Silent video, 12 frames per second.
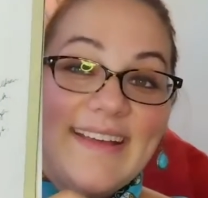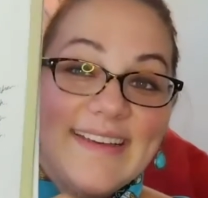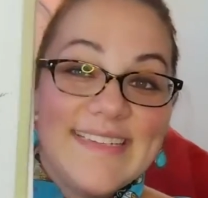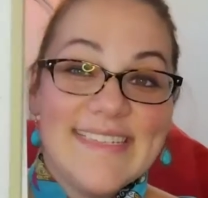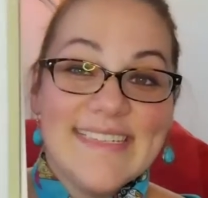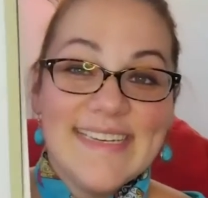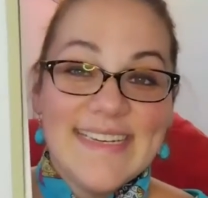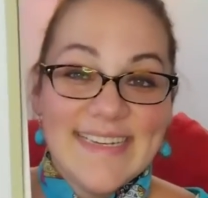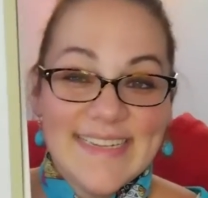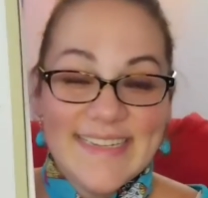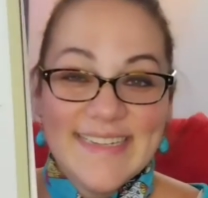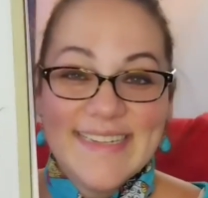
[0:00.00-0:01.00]

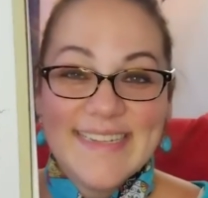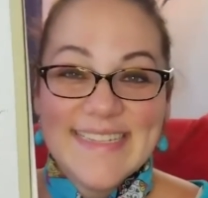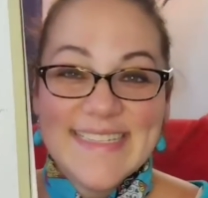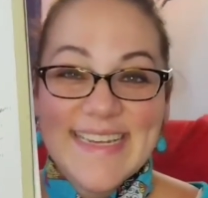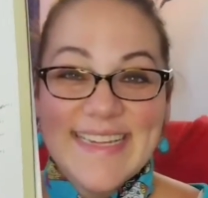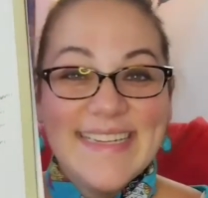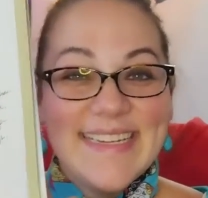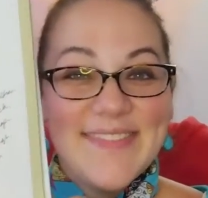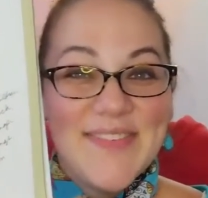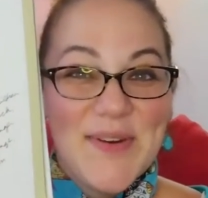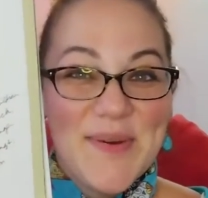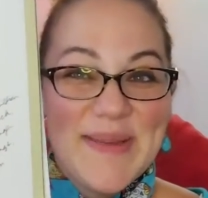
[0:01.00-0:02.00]
actually signed it
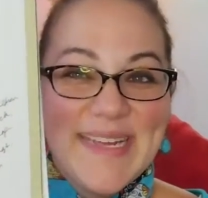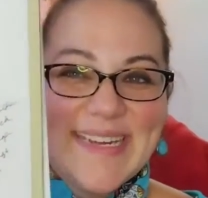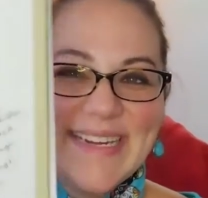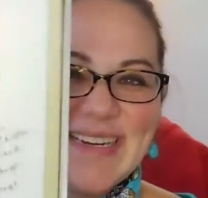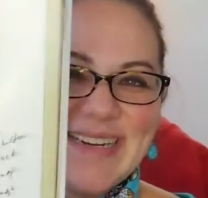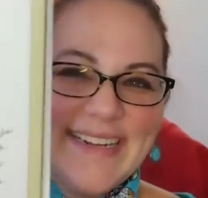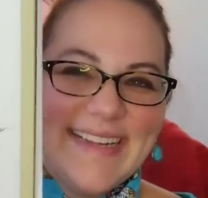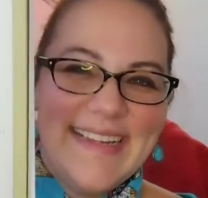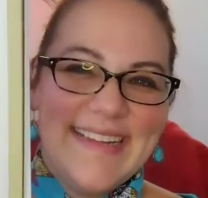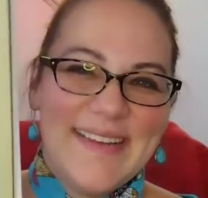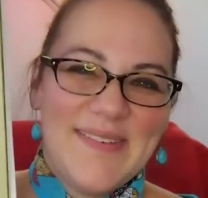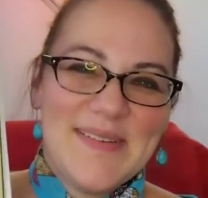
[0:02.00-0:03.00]
for me,
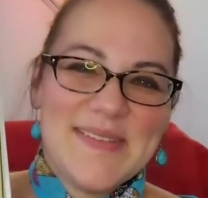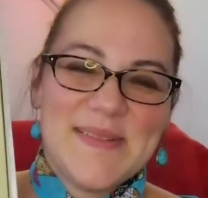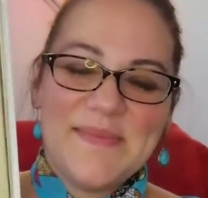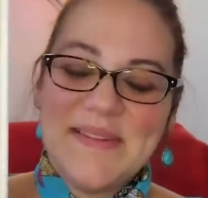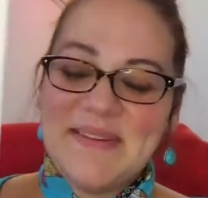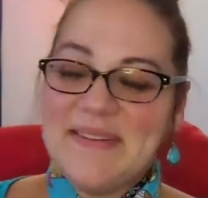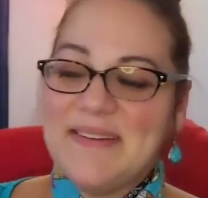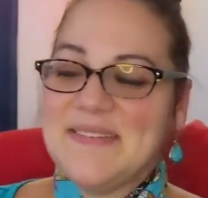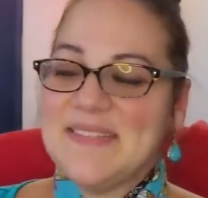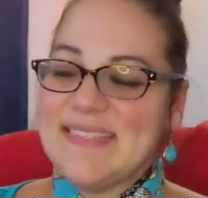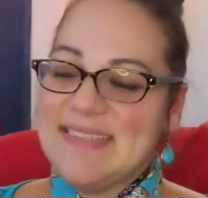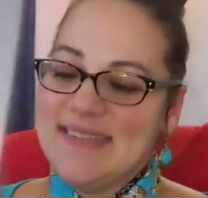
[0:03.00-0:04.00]
and they wrote some little
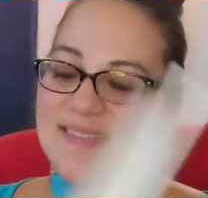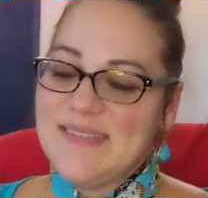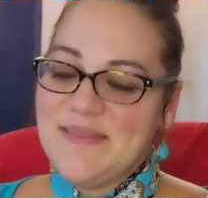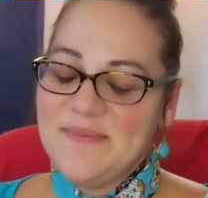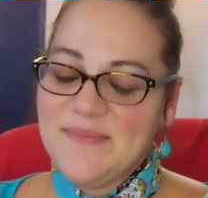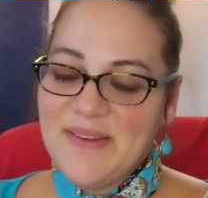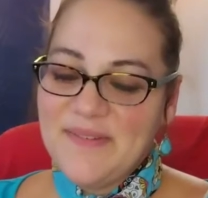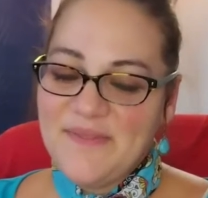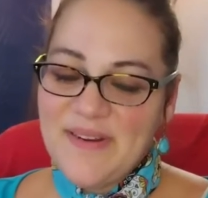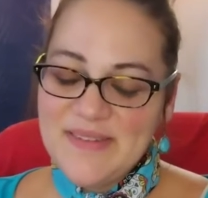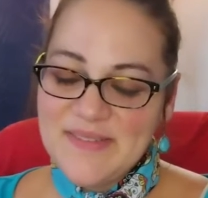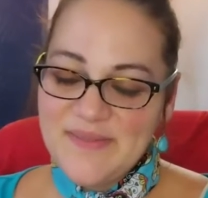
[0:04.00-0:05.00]
notes. They're some good
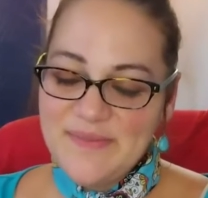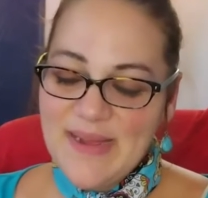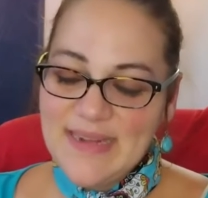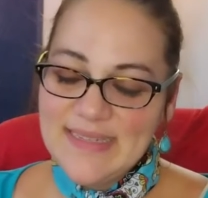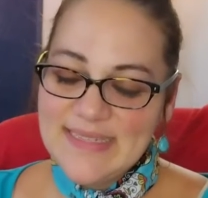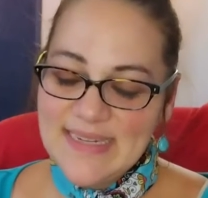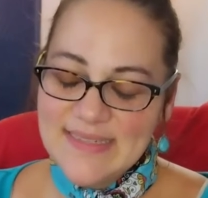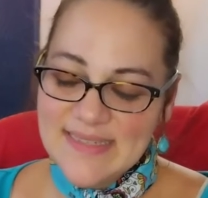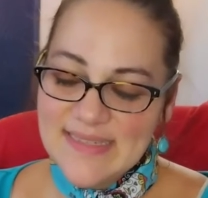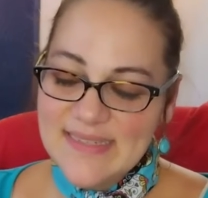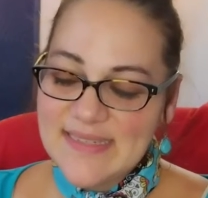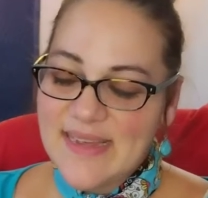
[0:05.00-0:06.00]
friends from back in
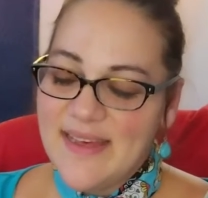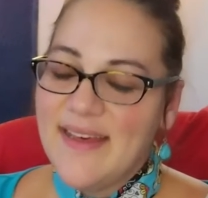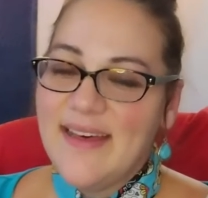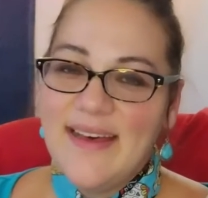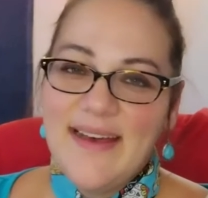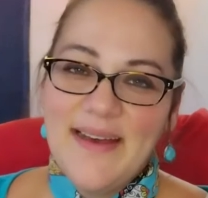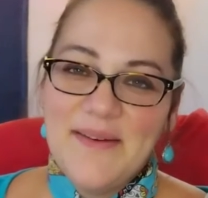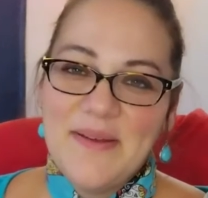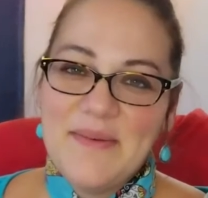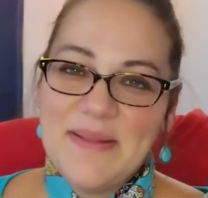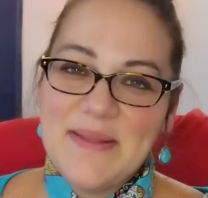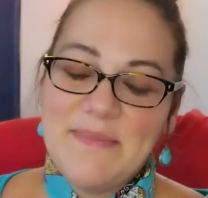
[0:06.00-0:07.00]
Texas.
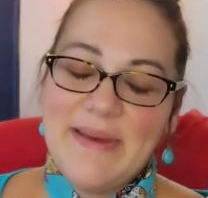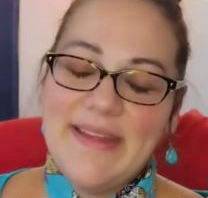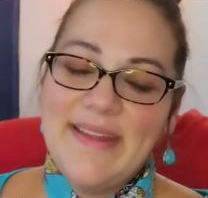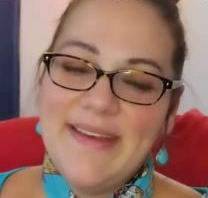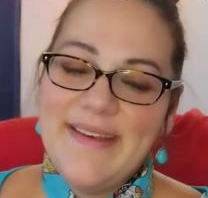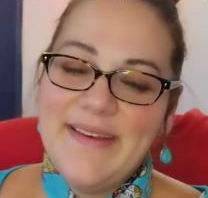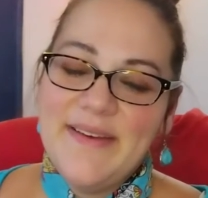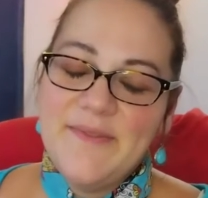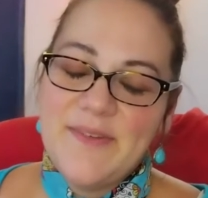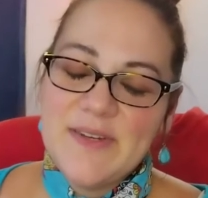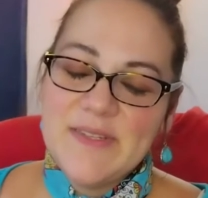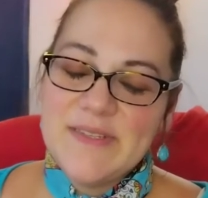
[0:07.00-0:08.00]
We met them at
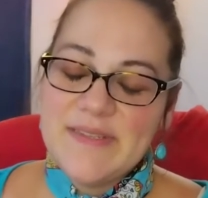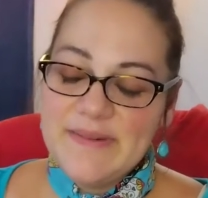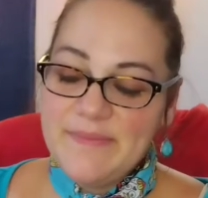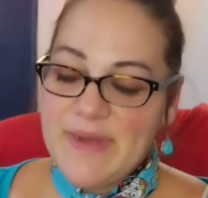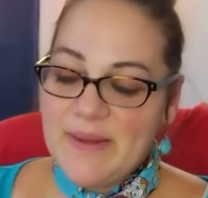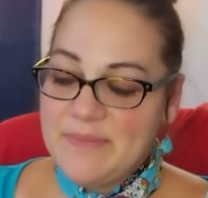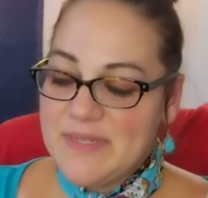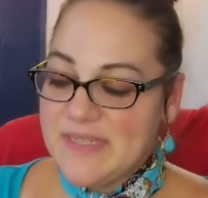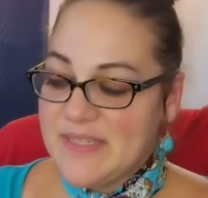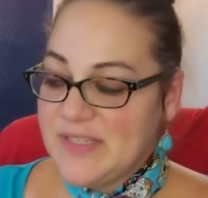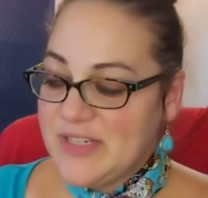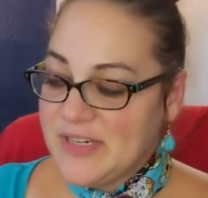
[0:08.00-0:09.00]
First
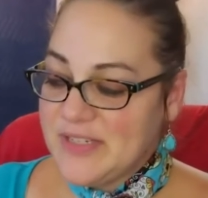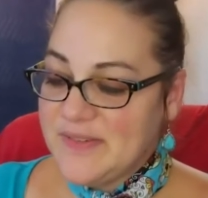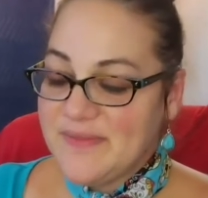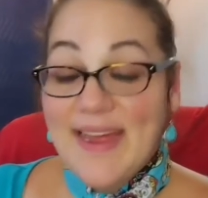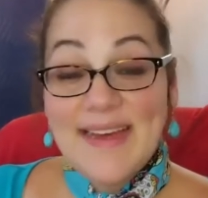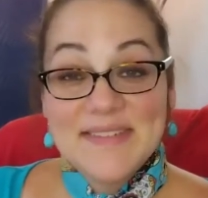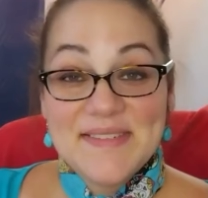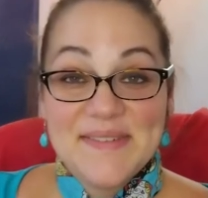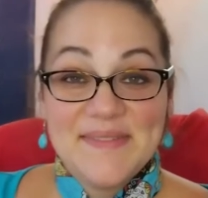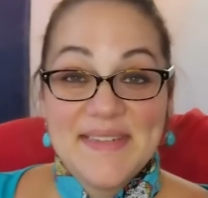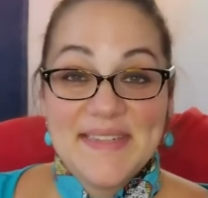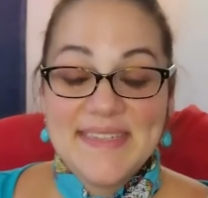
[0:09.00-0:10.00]
Baptist Church of
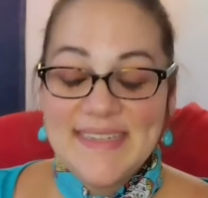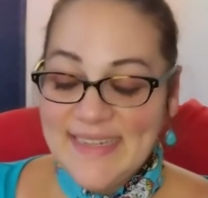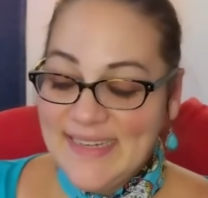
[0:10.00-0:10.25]
Casterville.